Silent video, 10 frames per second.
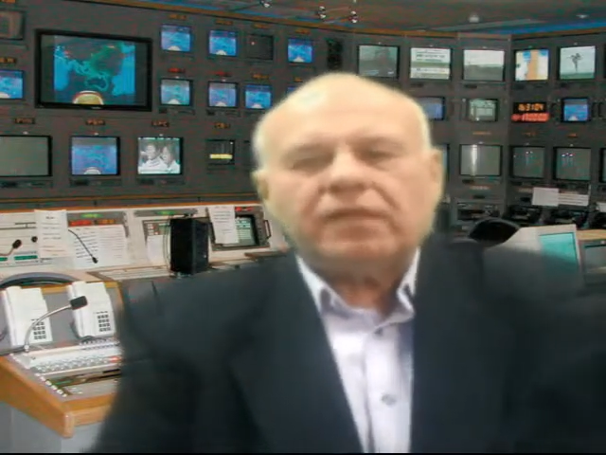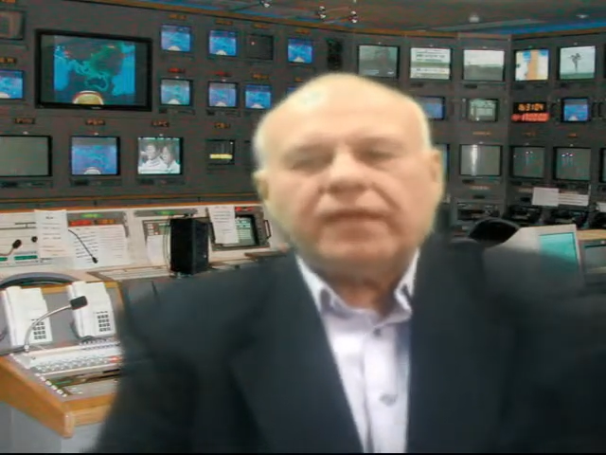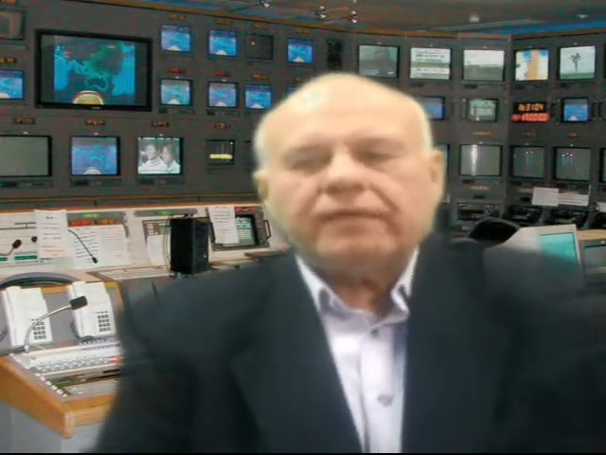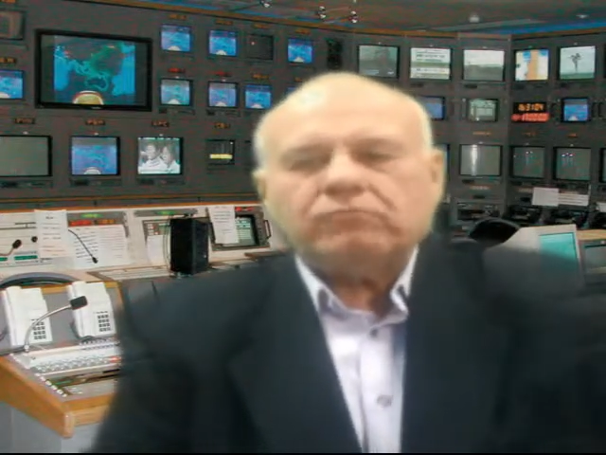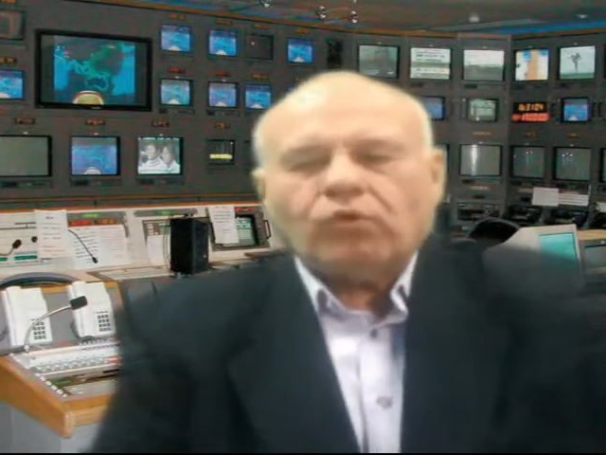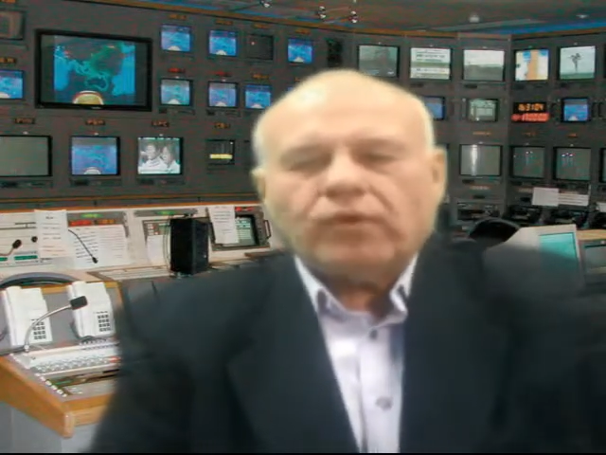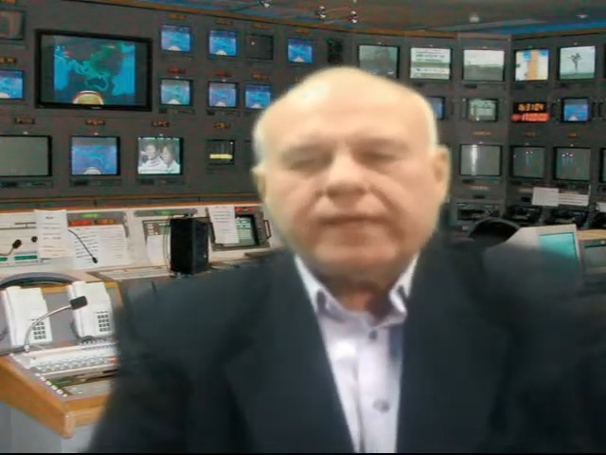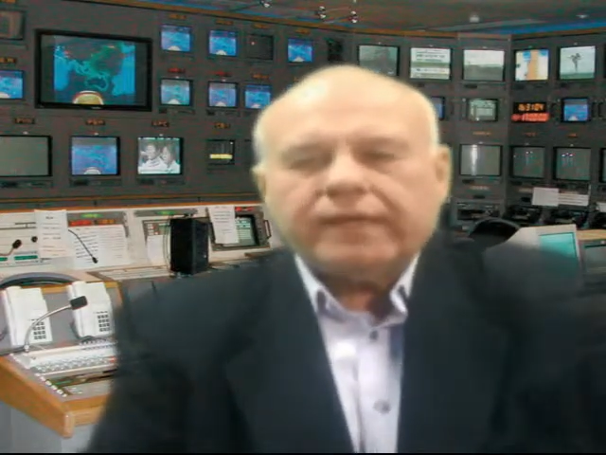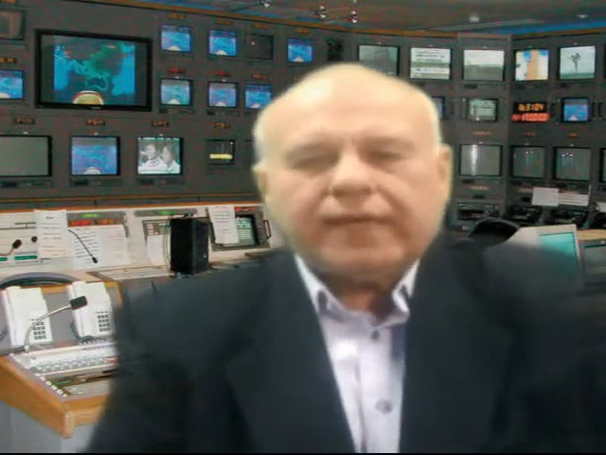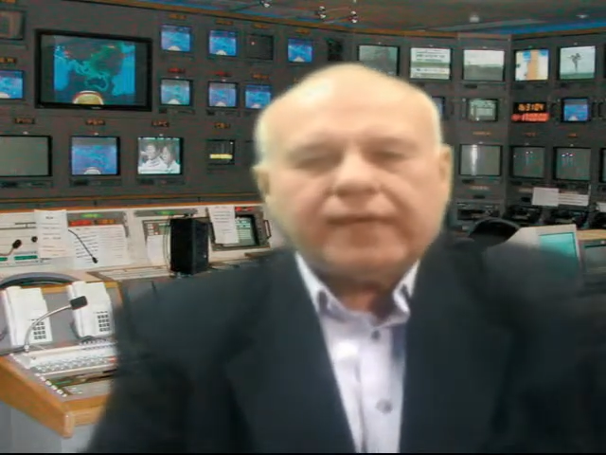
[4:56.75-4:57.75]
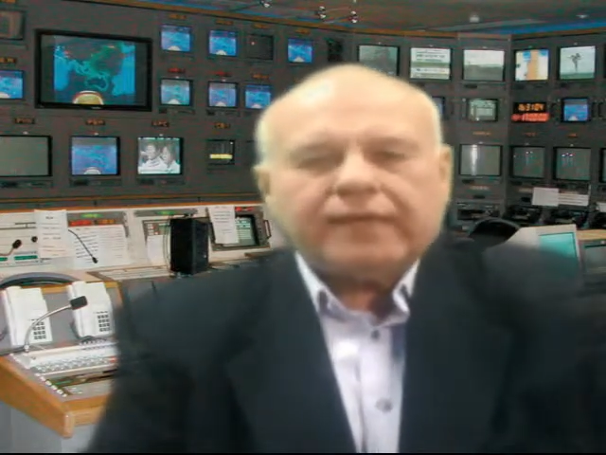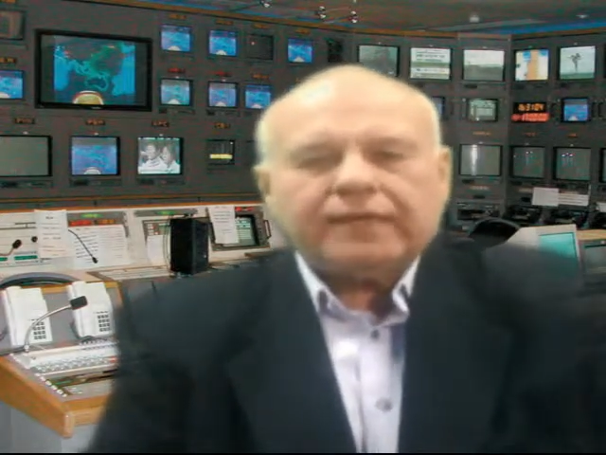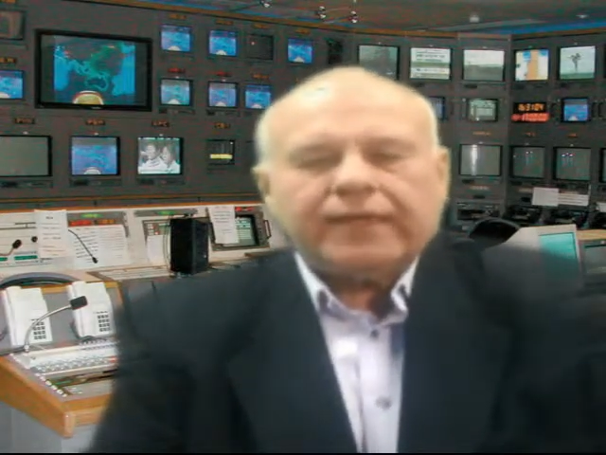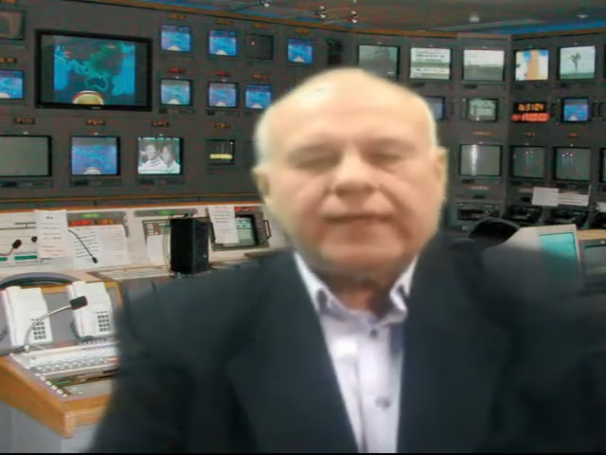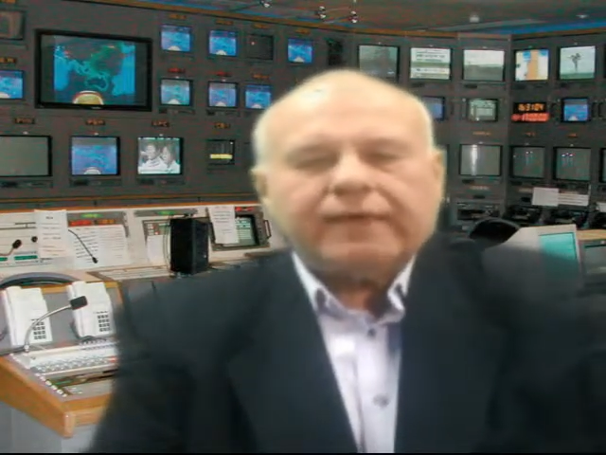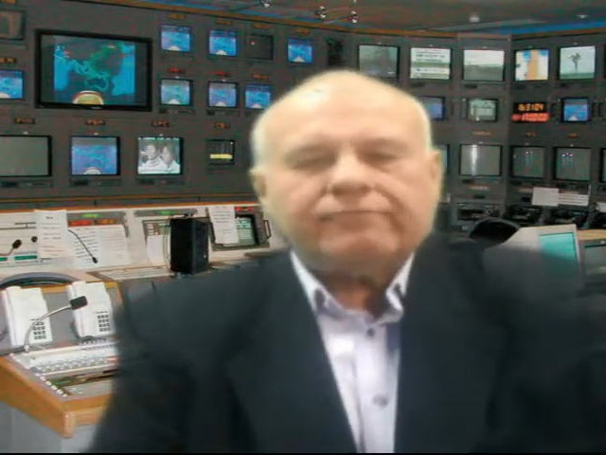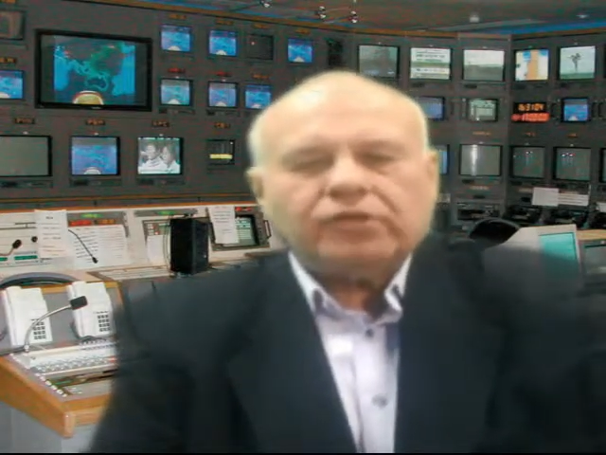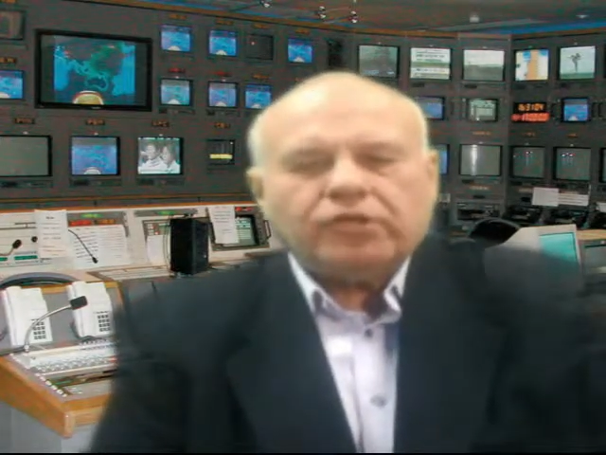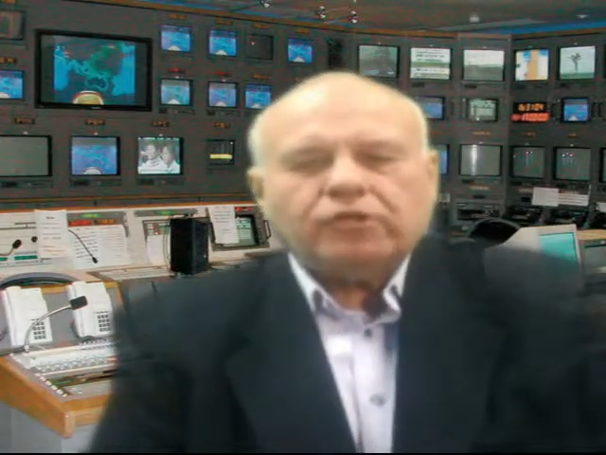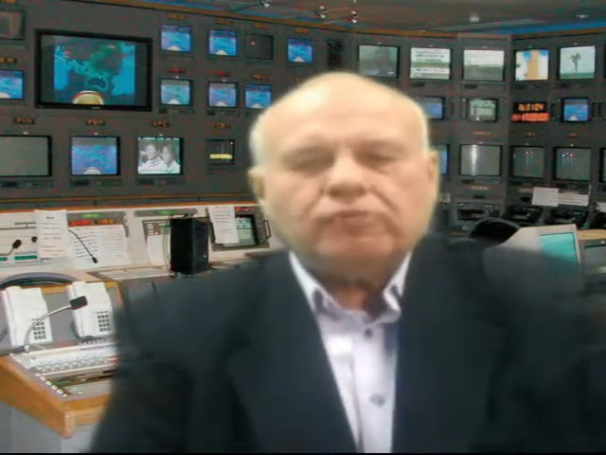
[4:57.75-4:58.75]
in the late morning and late
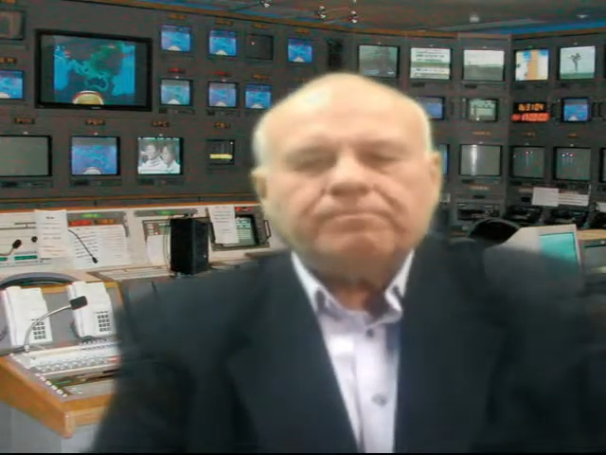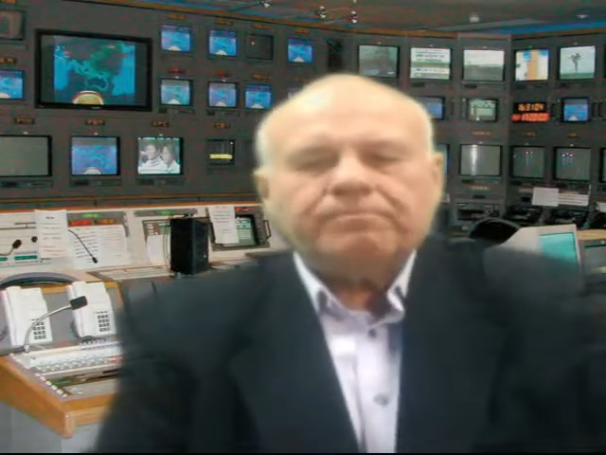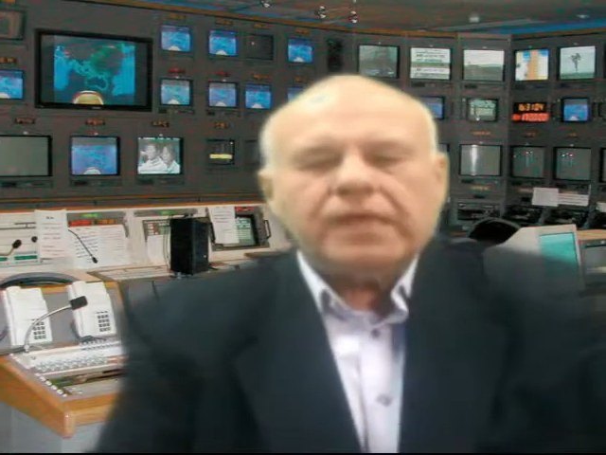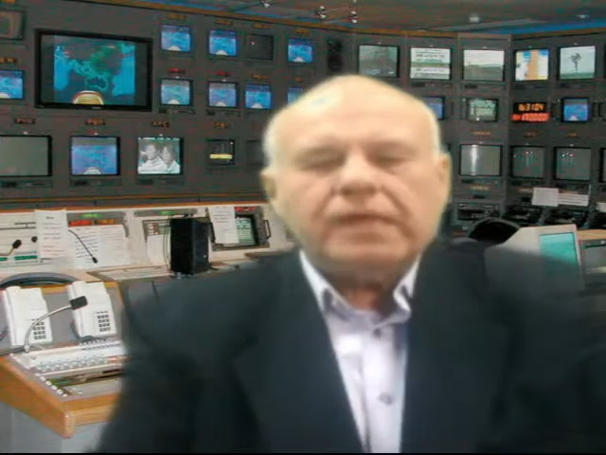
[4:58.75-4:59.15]
afternoon.